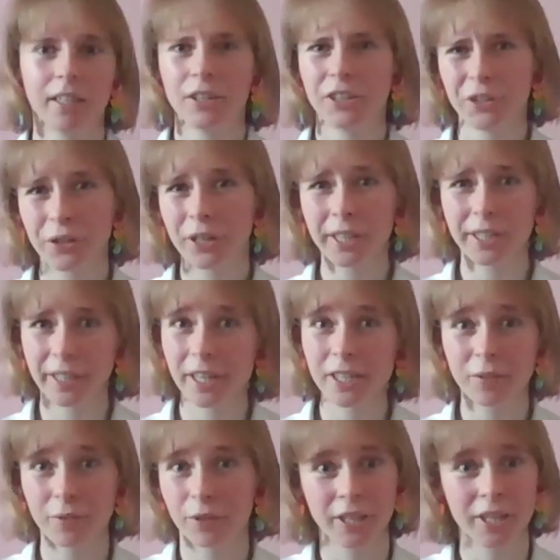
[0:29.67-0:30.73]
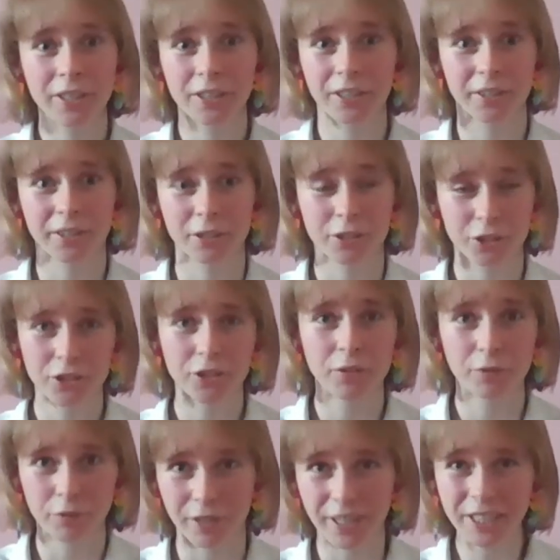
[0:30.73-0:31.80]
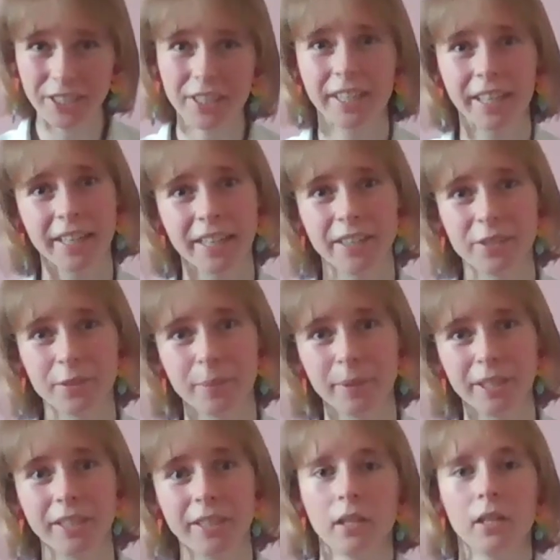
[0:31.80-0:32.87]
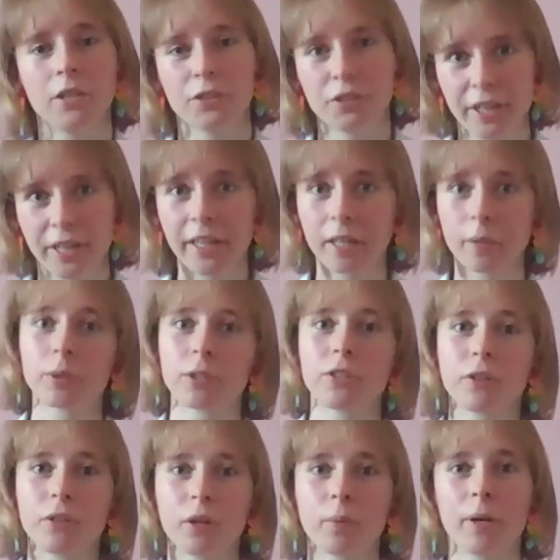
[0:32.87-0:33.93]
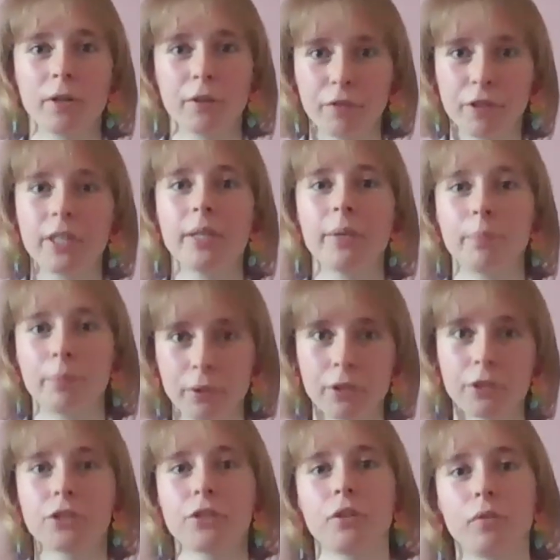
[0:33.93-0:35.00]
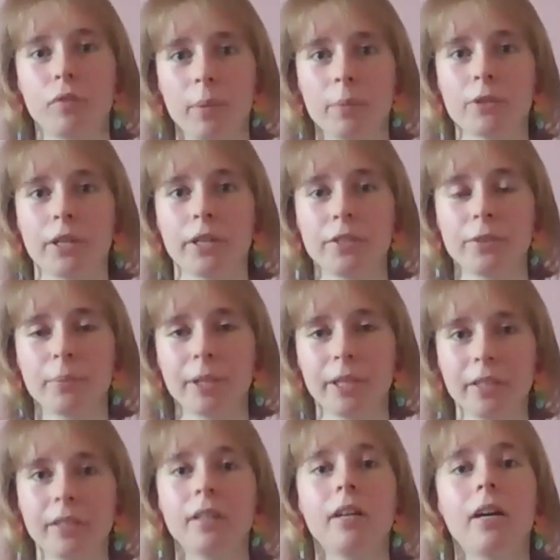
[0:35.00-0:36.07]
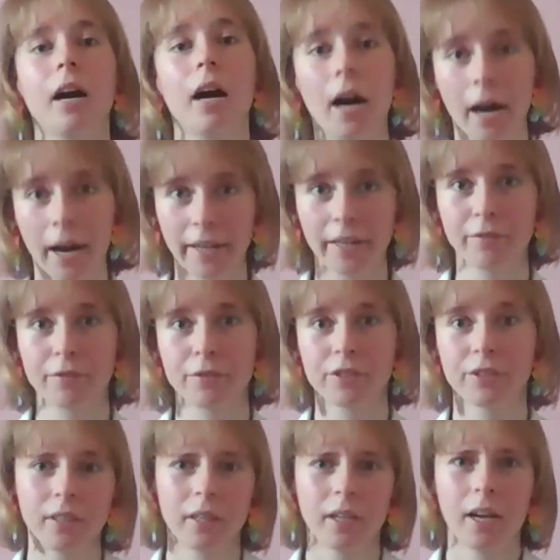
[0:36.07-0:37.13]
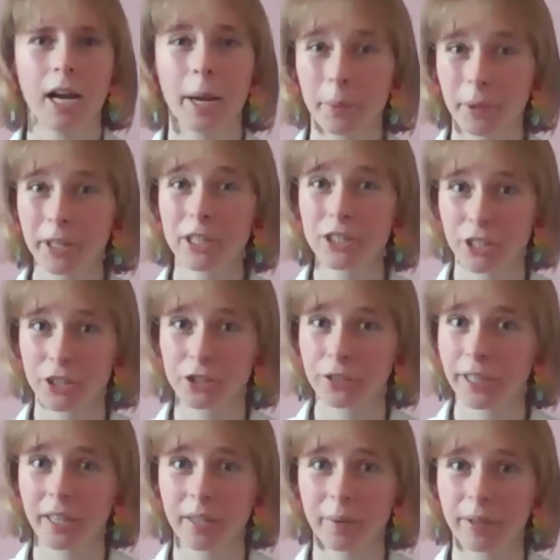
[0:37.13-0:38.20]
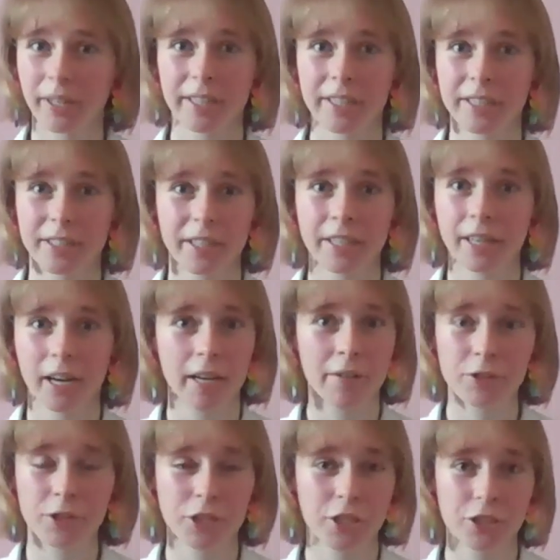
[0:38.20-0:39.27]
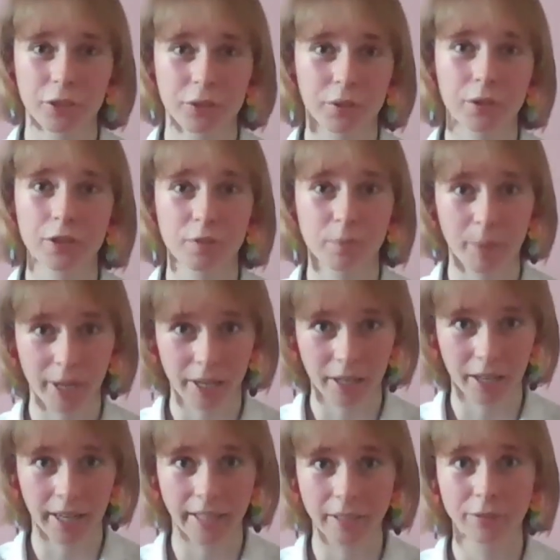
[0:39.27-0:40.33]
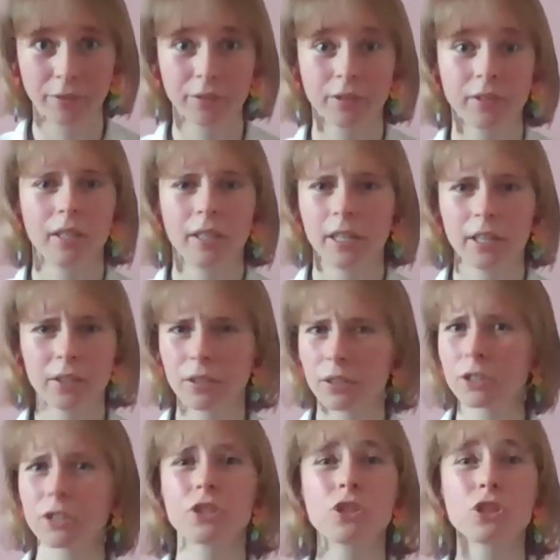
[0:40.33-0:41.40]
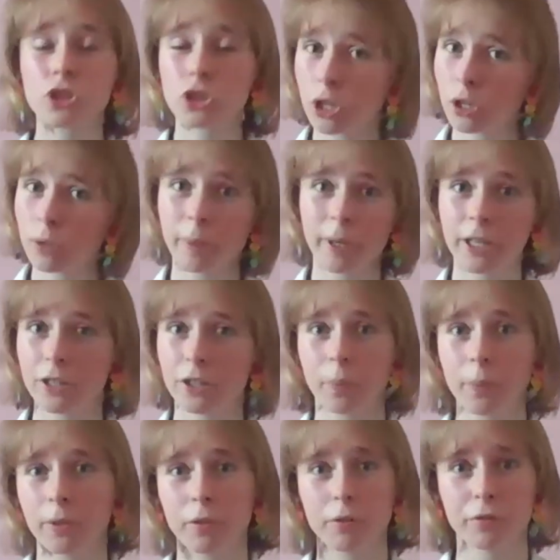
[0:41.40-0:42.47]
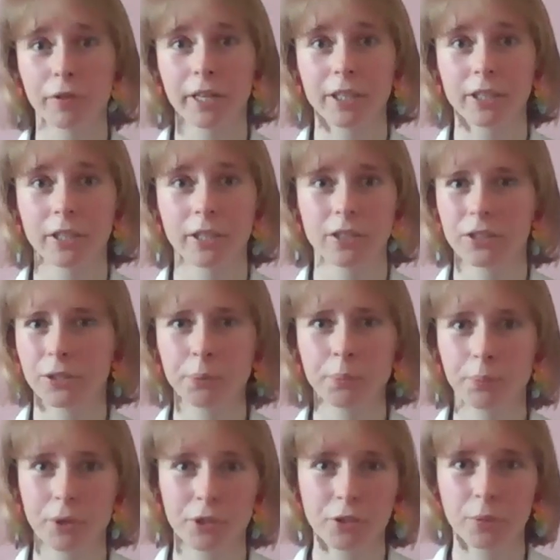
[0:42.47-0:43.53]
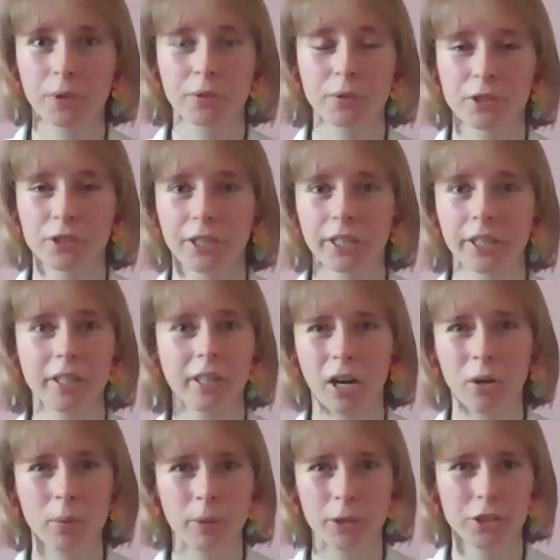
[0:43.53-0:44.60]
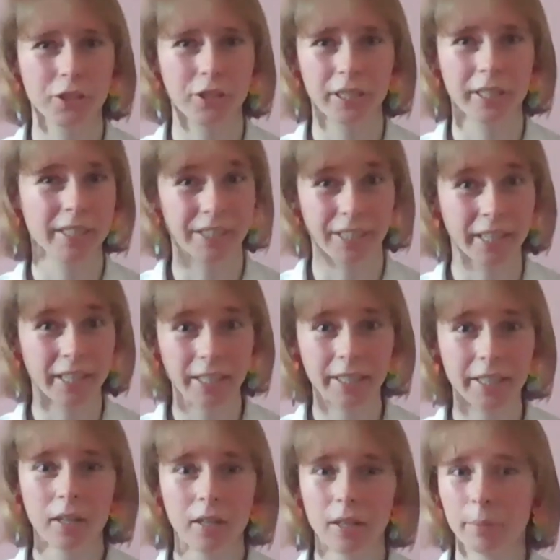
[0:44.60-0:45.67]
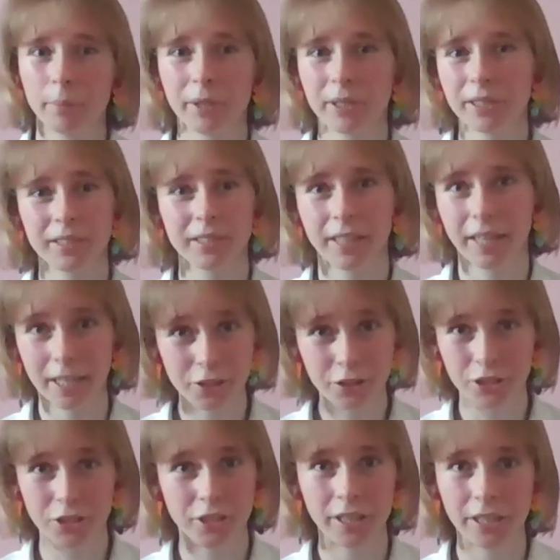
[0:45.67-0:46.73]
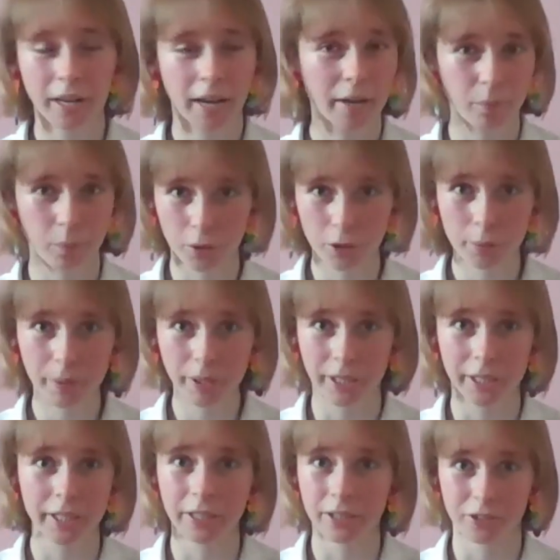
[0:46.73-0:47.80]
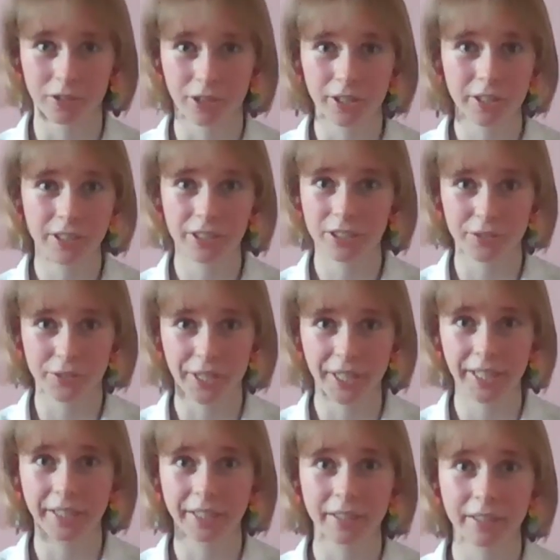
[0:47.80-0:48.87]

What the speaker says: The early days of the internet are just so fascinating to me. Today I want to talk about a very personal website to me, Hyves. I'm not exaggerating when I say Hyves changed the course of my life. It caused so many domino effects that it's impossible to say how much it did exactly, but let's just say I wouldn't be here as an artist today.